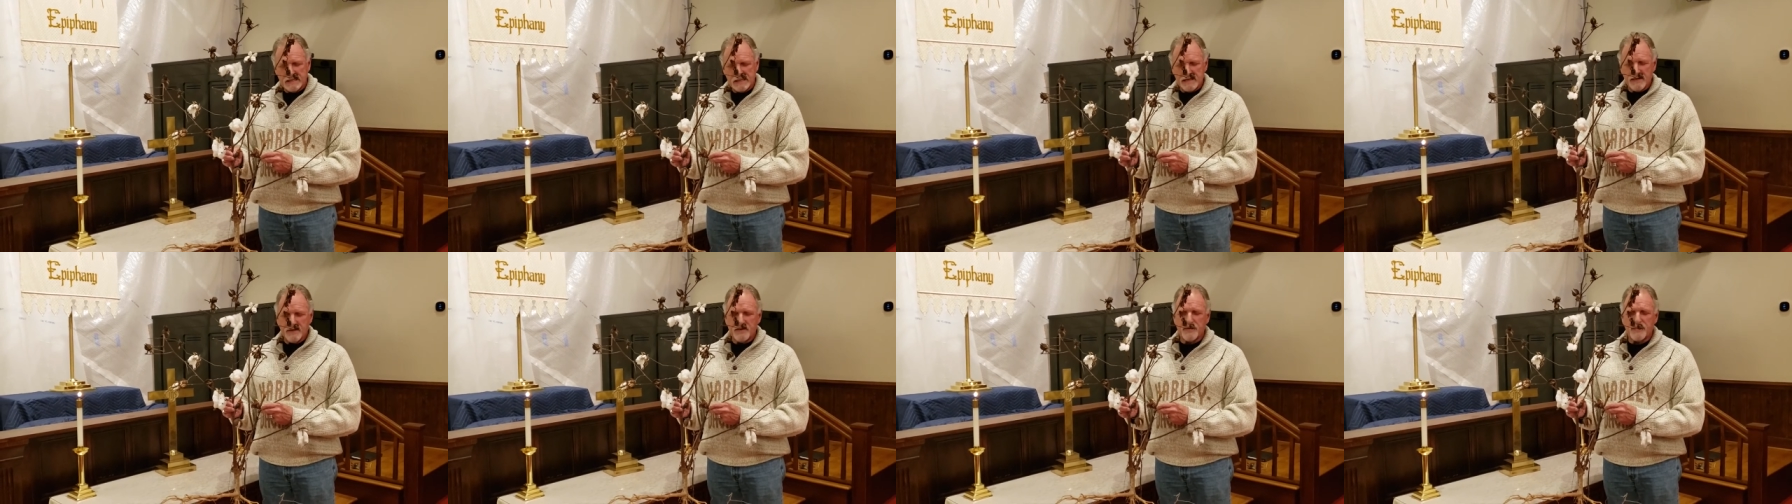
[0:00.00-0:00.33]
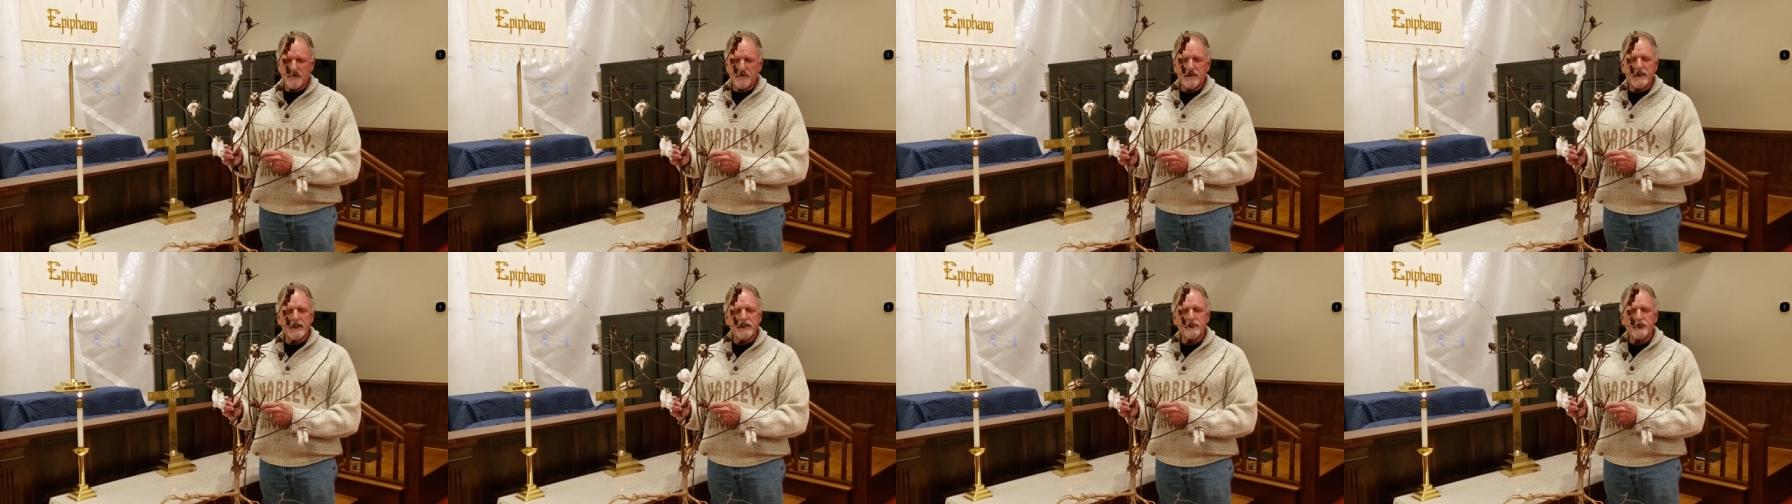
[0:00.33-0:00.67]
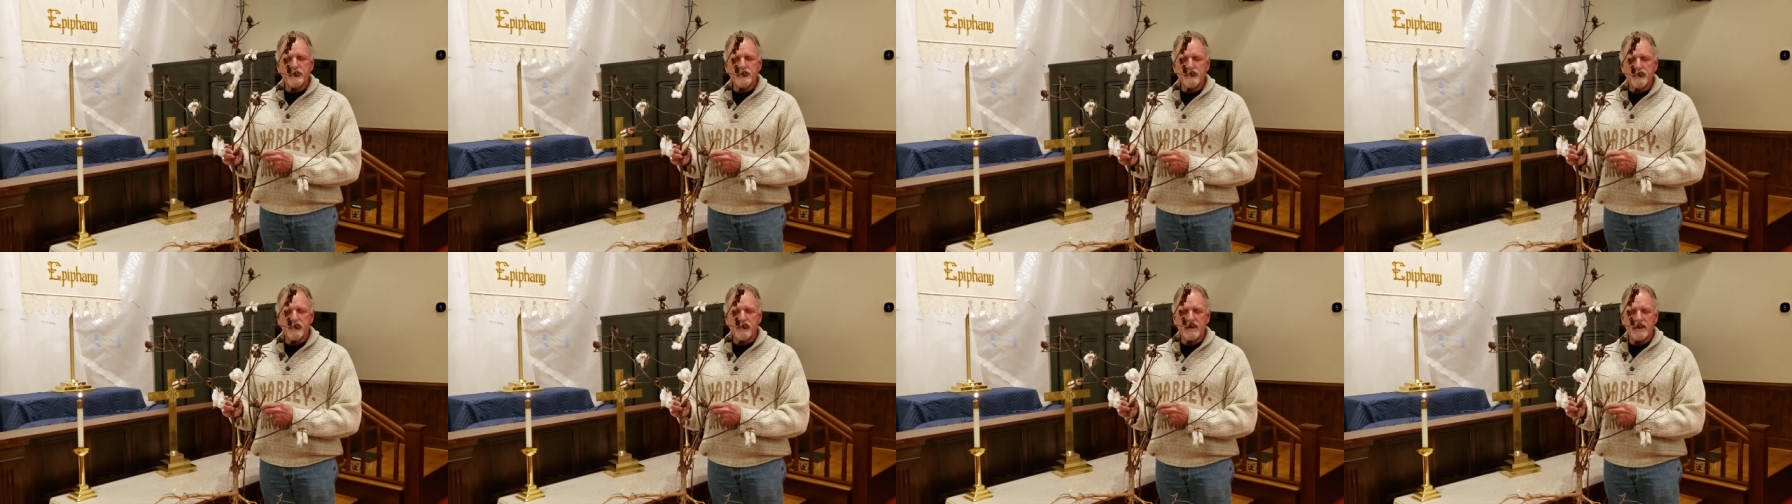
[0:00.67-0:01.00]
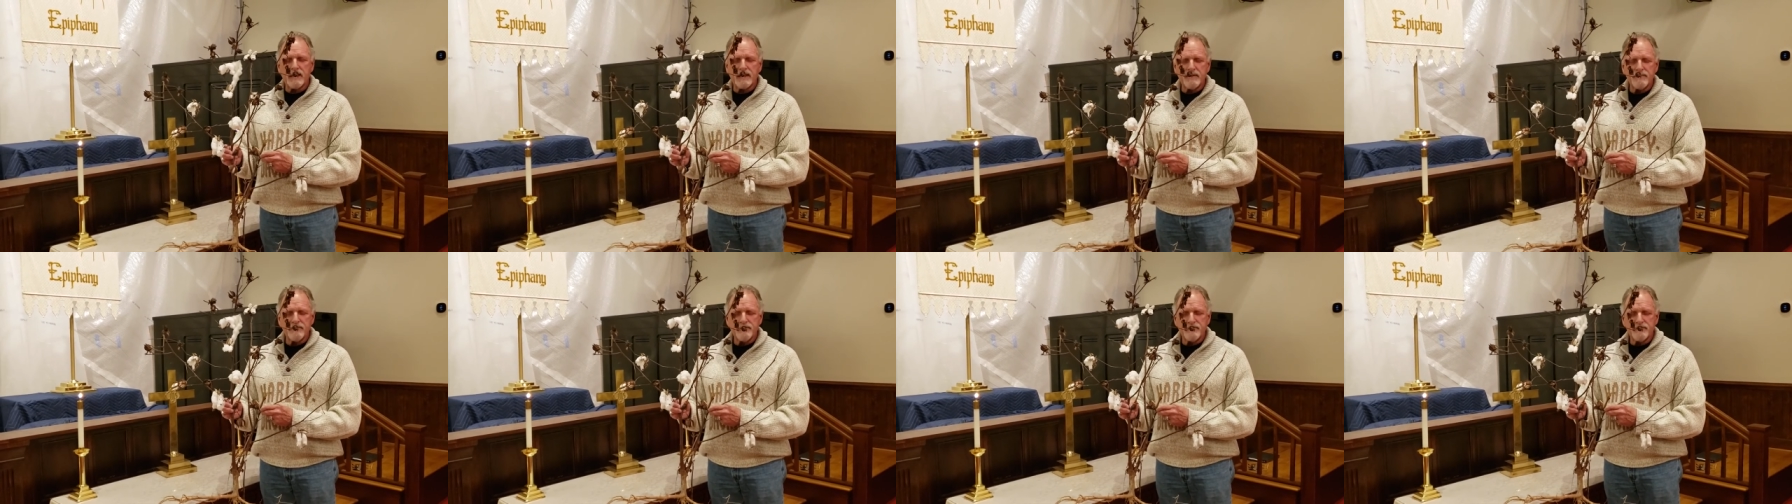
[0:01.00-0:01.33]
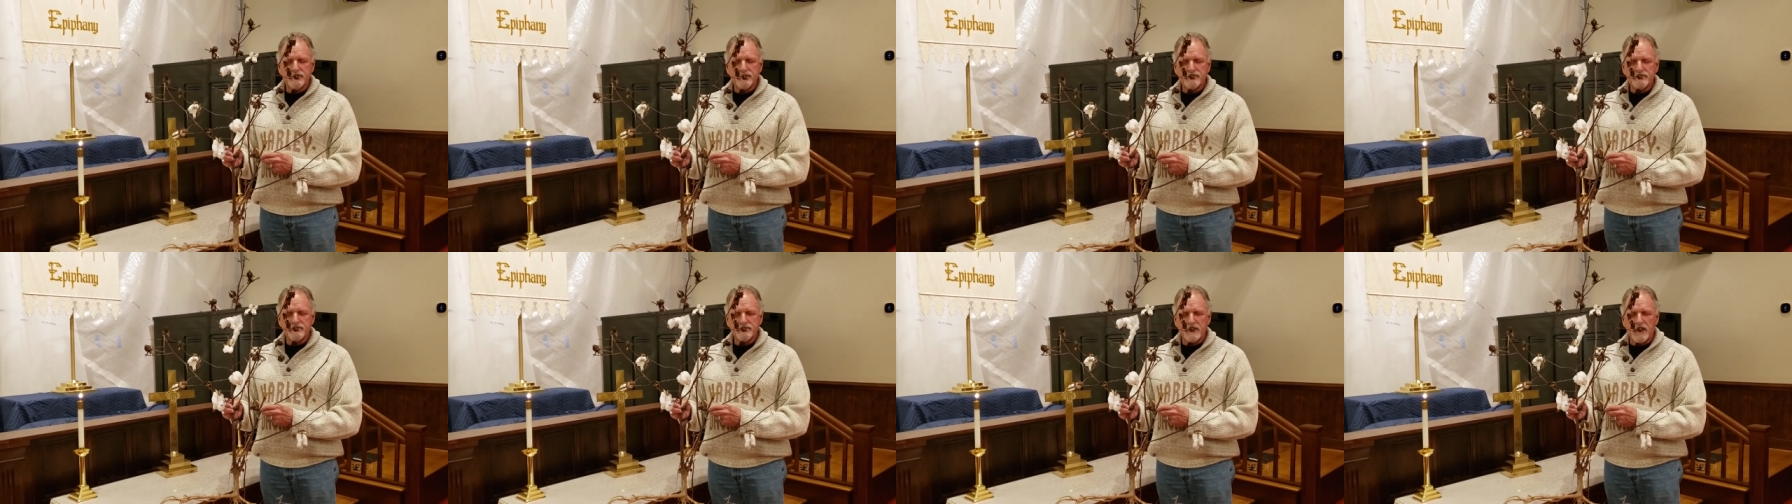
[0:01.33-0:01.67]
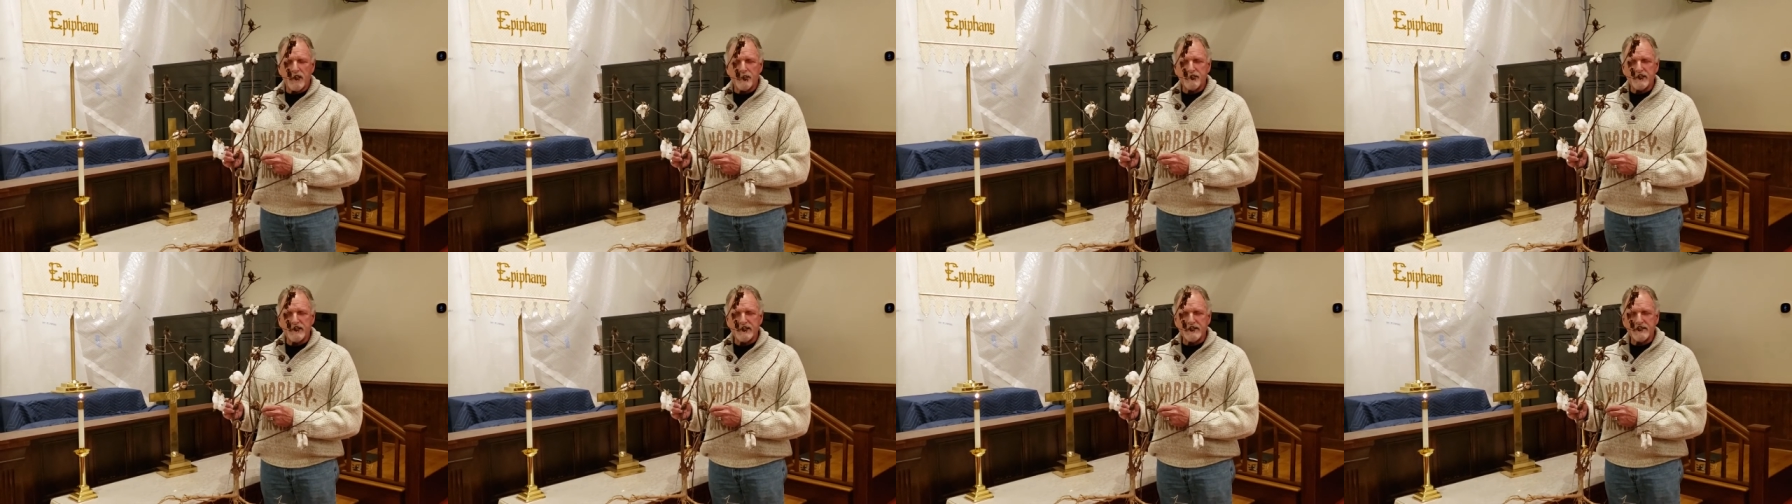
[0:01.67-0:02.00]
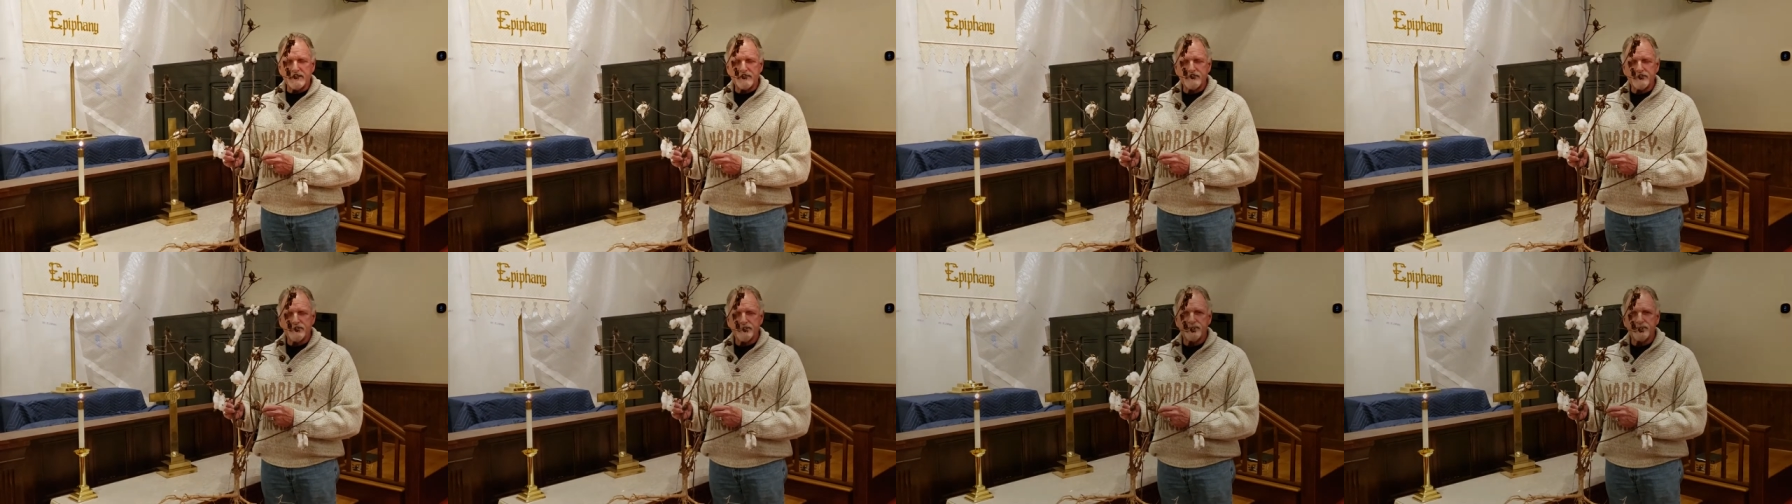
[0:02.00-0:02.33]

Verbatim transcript: In your name we pray. Amen.